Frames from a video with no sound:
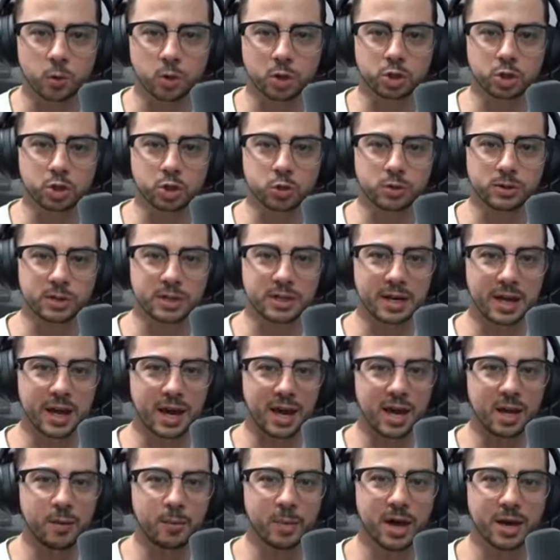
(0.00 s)
we're choosing to
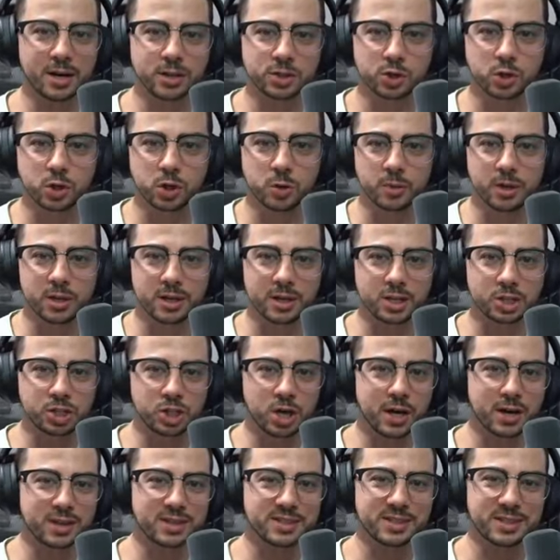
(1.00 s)
aim at is going to be the
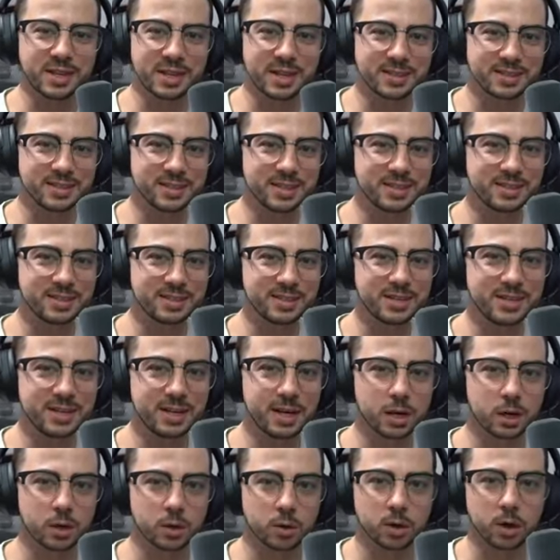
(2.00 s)
chest as this is the
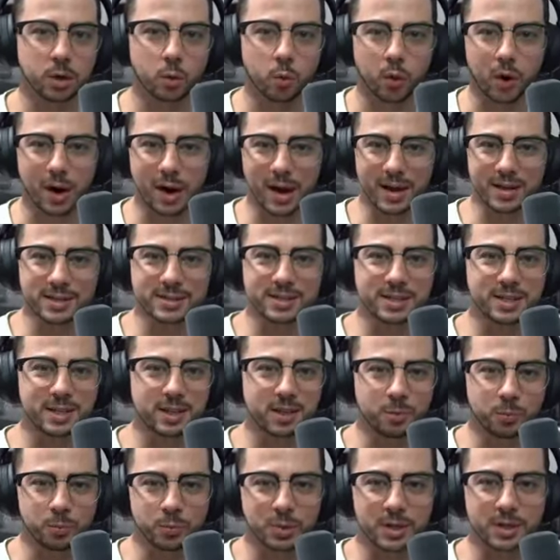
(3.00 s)
area where I see
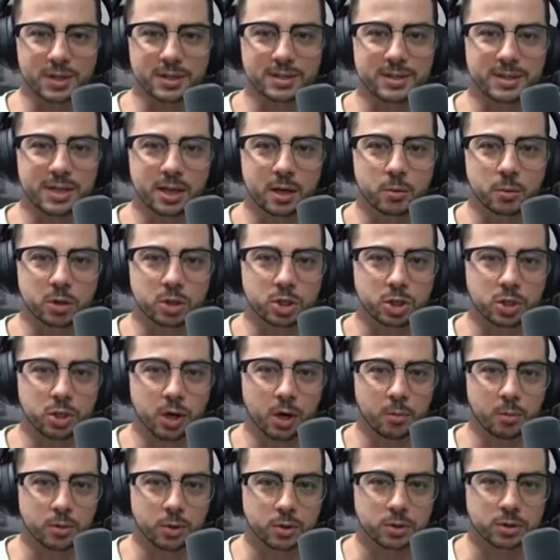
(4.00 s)
the biggest damage
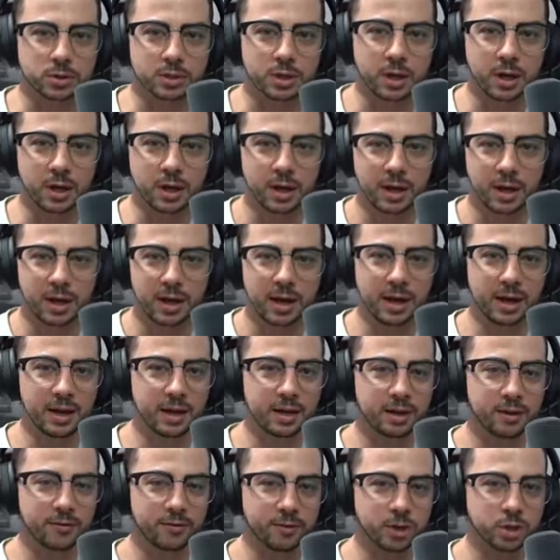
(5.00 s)
numbers. And
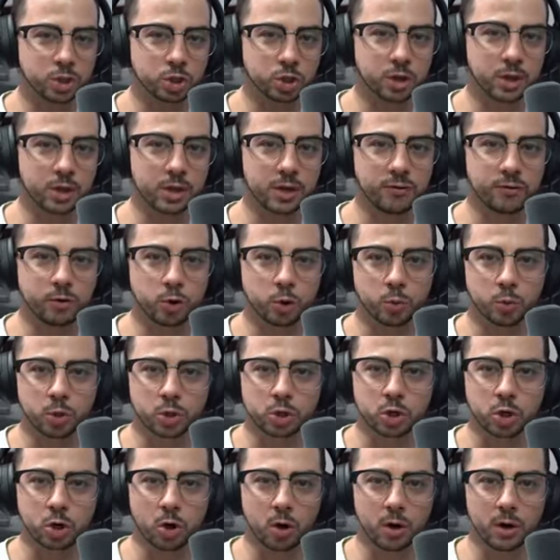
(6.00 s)
eventually, if you
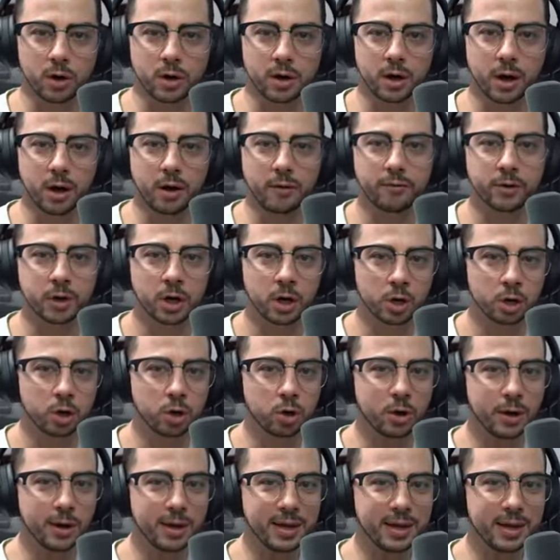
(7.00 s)
push hard enough, you're
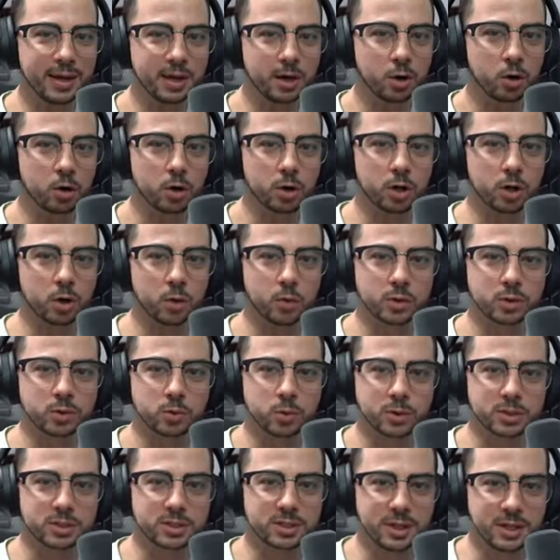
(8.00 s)
going to get her to go into
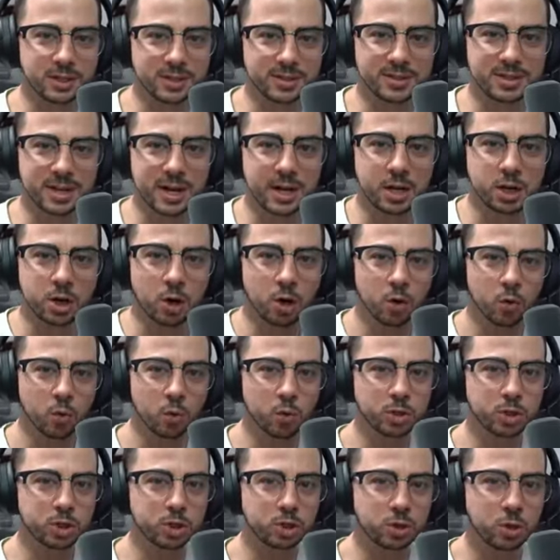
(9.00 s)
a stun state,
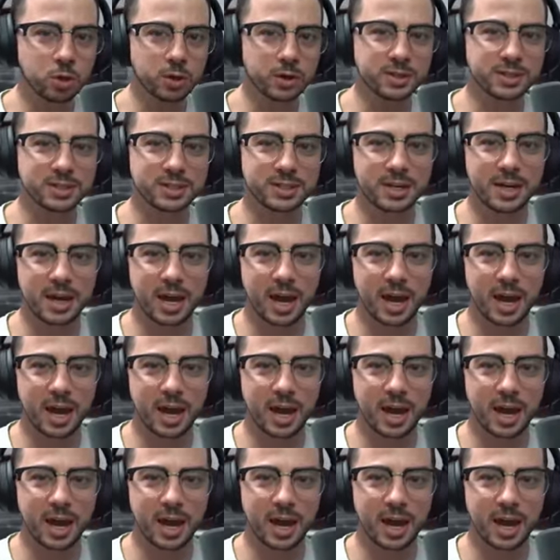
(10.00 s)
which you're going to see